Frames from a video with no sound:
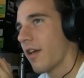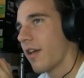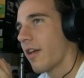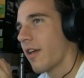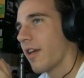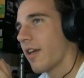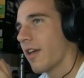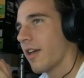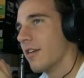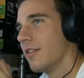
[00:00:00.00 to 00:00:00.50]

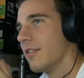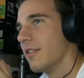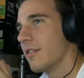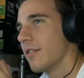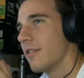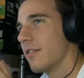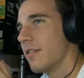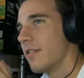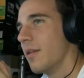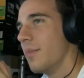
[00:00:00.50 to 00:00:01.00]
And
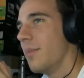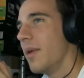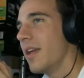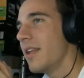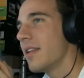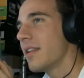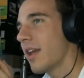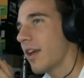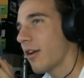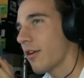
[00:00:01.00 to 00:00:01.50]
the main
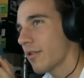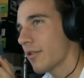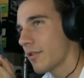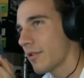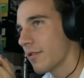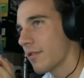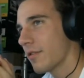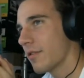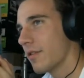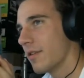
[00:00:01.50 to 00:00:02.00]

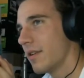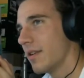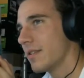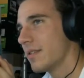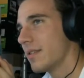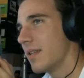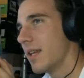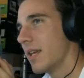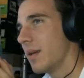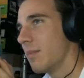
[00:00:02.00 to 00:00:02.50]
character is
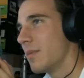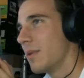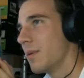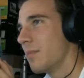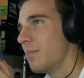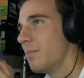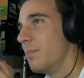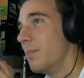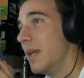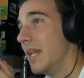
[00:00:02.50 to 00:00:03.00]
named
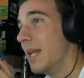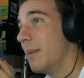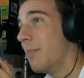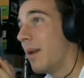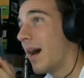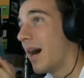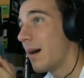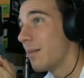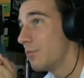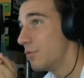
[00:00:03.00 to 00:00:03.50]
Billy
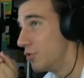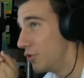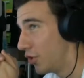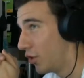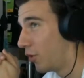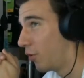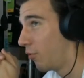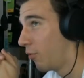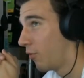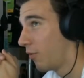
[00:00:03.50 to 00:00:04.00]
Bob
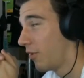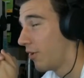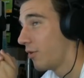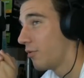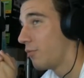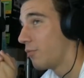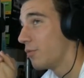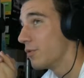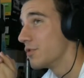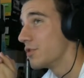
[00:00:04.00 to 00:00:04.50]
Joe,
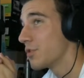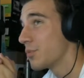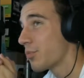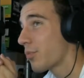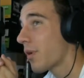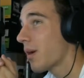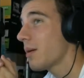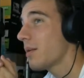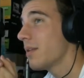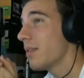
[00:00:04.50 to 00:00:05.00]
which is
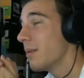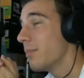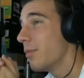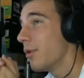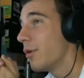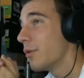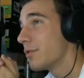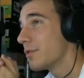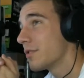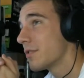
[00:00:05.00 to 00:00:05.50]
probably the
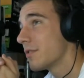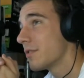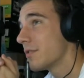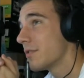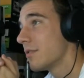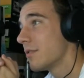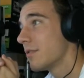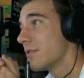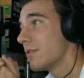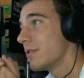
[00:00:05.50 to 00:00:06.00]
most
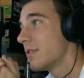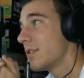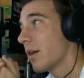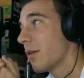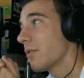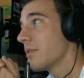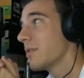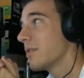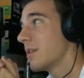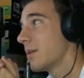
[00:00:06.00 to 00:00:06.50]

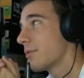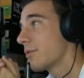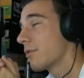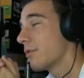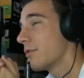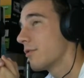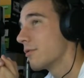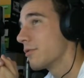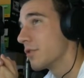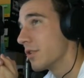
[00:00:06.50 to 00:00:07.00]

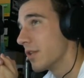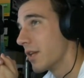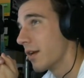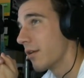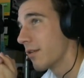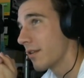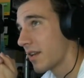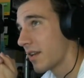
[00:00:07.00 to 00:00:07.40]
stereotypical generic name